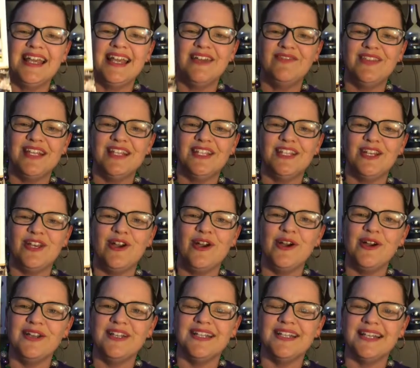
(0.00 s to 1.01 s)
give this to your
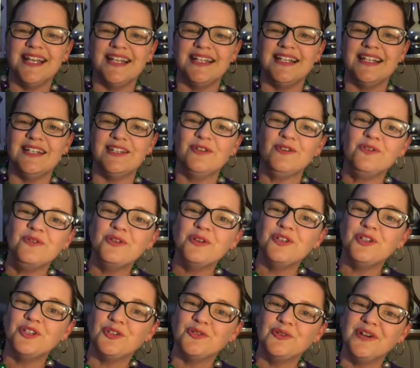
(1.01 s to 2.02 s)
hostesses,
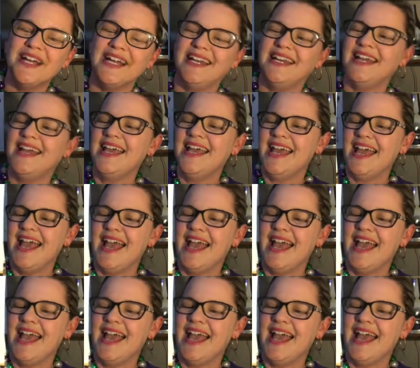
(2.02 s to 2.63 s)
or join